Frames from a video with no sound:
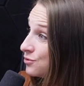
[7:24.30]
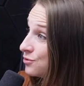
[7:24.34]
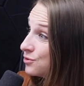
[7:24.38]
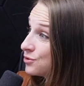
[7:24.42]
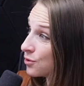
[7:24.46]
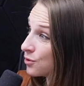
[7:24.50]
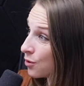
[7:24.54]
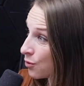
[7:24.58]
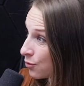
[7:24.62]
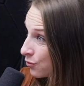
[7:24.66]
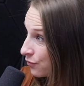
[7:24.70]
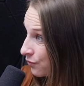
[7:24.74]
you
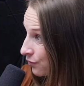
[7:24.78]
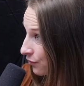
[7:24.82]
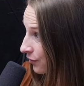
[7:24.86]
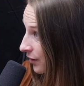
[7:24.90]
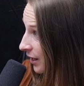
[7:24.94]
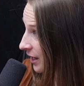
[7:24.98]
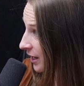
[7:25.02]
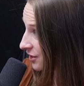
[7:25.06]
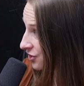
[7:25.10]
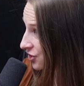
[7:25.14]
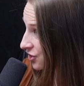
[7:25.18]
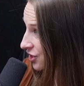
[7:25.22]
sold
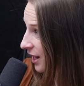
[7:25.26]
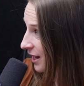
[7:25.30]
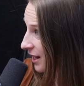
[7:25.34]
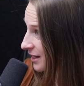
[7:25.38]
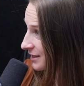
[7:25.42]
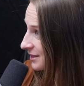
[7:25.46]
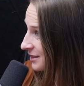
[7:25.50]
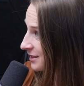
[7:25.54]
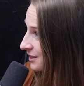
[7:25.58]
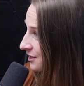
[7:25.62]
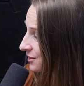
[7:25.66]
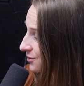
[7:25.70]

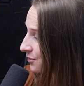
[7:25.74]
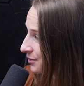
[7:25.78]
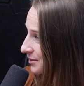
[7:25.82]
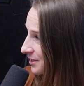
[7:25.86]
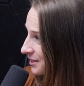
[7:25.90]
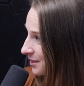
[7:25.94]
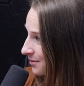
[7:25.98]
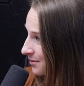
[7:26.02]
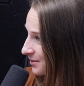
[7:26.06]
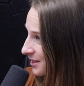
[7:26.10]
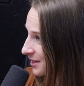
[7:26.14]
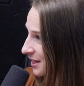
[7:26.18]
franchises. So it
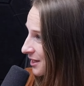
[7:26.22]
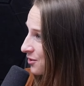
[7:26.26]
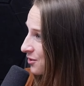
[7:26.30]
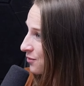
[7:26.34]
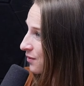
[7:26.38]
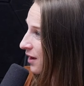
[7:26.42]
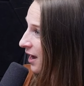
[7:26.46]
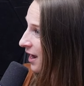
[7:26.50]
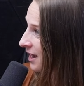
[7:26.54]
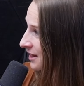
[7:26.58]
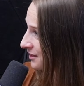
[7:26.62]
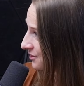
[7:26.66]
seems like
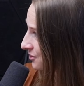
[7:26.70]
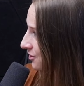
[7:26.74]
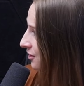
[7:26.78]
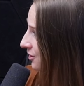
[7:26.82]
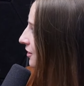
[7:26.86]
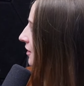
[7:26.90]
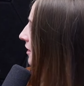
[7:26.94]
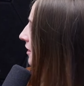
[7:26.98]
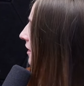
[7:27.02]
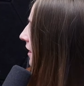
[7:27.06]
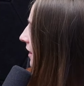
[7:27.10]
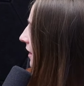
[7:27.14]
you guys
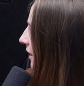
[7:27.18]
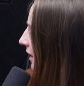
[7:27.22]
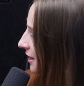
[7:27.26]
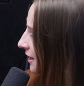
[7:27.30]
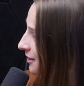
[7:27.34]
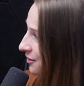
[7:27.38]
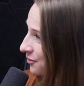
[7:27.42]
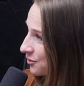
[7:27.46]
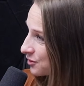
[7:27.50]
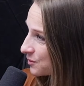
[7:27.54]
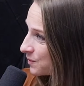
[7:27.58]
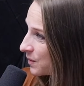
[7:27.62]
are
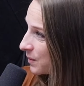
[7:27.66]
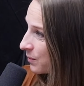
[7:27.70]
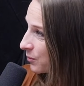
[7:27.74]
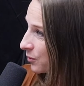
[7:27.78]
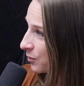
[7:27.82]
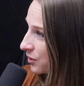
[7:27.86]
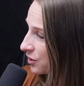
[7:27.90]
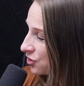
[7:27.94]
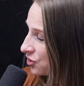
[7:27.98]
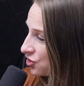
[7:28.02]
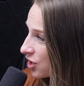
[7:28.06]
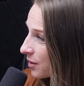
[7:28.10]
kind of those
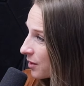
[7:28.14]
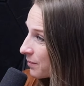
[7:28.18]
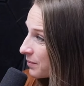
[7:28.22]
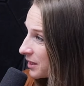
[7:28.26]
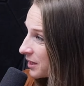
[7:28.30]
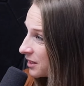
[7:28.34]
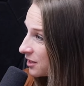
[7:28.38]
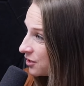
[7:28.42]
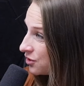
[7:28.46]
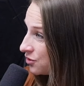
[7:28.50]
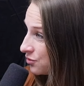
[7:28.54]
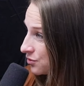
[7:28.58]
people that jump
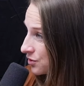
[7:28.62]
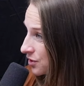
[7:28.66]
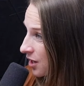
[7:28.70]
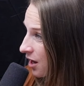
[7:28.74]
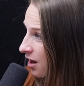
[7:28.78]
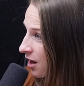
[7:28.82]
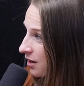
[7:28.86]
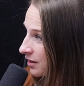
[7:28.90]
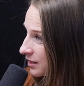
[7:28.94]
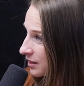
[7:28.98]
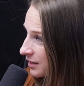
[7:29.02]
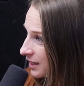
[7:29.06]
in and you
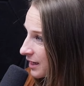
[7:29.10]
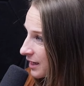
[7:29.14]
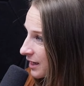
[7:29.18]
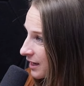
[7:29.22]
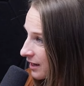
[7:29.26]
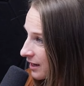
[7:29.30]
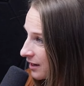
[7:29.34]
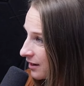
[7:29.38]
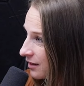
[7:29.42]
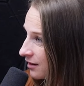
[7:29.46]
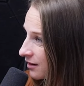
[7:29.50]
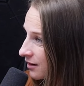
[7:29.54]
saw a
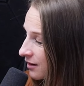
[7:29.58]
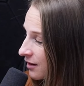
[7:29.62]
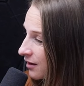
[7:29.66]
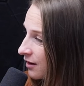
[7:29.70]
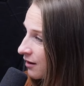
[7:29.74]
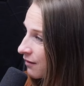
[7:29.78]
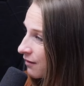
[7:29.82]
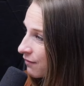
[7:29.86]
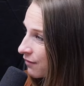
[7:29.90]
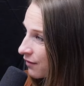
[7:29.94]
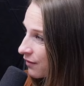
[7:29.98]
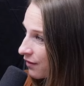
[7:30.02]
need
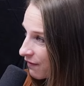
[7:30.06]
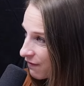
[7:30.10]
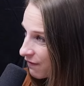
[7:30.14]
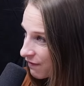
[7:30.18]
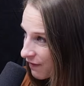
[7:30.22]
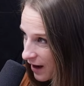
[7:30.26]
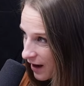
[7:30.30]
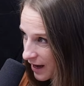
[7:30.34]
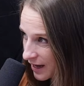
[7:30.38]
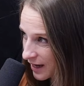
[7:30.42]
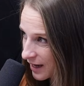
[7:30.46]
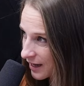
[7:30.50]
for the
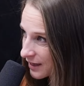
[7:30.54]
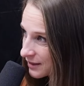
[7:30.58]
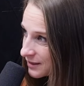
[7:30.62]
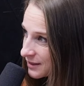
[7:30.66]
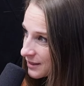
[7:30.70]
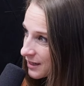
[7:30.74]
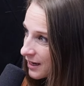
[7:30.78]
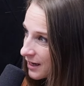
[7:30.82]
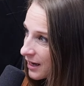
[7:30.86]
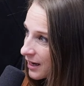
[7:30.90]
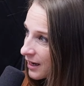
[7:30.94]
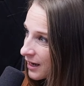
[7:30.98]

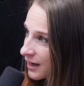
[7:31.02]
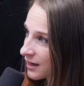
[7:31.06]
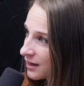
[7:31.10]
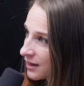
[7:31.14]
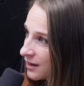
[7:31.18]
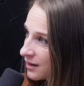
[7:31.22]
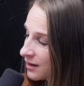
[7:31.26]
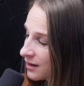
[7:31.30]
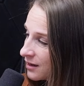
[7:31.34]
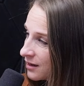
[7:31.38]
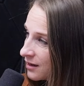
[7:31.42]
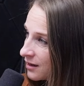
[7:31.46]
financing
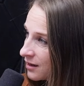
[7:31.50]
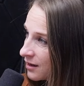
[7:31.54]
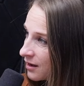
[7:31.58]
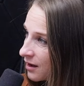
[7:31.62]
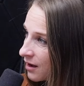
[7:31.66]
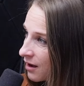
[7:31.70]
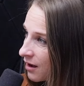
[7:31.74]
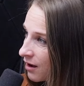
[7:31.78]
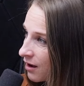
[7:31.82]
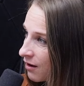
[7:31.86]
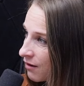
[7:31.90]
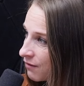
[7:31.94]

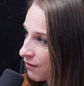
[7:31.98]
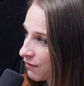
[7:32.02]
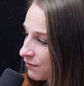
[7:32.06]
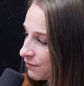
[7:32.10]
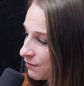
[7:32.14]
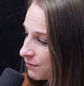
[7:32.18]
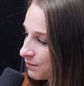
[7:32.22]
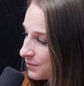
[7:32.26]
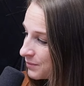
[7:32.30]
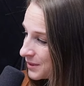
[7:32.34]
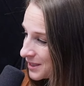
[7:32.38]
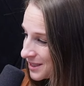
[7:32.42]

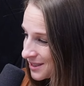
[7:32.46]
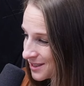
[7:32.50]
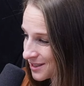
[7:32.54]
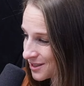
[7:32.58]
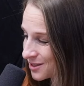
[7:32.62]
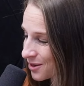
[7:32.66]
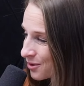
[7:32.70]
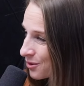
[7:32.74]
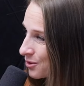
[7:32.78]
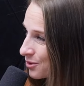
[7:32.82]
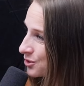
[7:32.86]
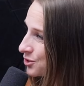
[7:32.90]
of
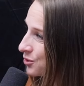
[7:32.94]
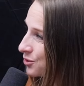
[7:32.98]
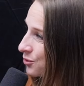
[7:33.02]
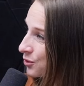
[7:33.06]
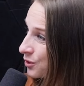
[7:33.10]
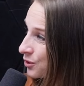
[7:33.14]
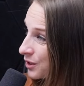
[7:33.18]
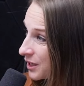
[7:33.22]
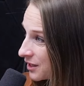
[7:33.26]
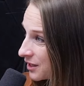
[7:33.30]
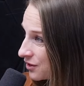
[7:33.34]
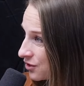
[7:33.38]
business owners who
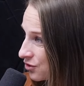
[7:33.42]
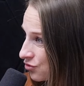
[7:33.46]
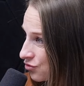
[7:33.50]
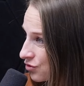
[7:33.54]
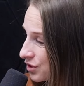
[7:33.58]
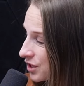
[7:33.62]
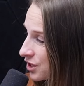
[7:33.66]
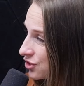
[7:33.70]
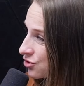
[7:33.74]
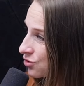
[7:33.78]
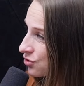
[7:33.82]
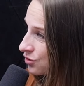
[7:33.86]
couldn't get the
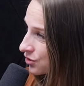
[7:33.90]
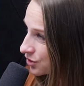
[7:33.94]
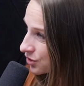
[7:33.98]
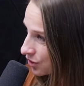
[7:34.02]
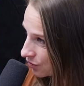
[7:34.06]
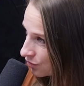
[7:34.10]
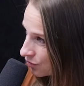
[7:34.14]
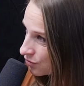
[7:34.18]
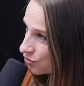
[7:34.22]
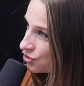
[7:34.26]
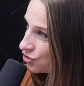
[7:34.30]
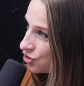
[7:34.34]
traditional.
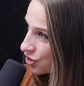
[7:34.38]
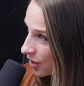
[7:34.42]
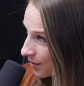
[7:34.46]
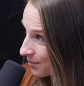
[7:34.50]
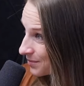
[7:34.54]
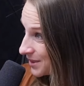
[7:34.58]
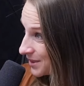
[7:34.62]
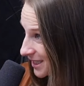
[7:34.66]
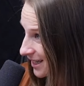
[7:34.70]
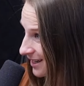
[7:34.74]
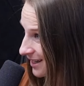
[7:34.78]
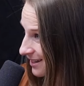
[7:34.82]
So you
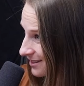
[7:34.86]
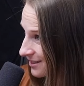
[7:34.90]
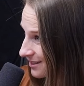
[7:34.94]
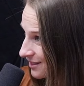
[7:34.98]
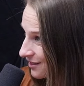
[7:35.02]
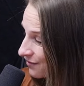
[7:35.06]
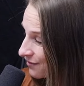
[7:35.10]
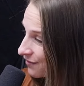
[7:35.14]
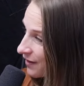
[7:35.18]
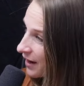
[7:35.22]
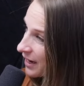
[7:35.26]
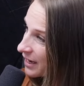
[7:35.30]
jumped
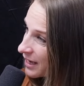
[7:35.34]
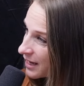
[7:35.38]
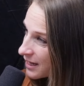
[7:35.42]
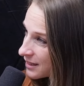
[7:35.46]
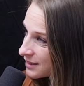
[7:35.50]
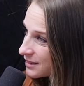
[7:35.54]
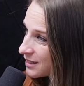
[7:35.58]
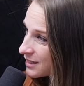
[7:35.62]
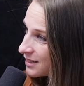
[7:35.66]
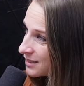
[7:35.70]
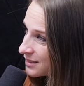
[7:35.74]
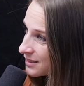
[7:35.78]
into the
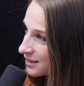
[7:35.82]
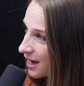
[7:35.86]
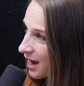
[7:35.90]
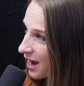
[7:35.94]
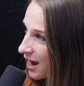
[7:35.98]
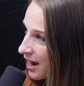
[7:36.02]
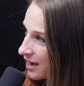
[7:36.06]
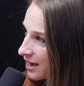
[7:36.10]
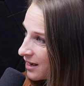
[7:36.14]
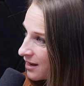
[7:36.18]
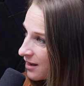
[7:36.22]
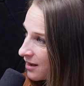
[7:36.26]
financing
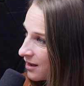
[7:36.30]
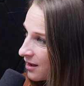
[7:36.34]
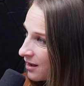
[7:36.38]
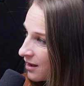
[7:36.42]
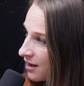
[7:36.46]
side.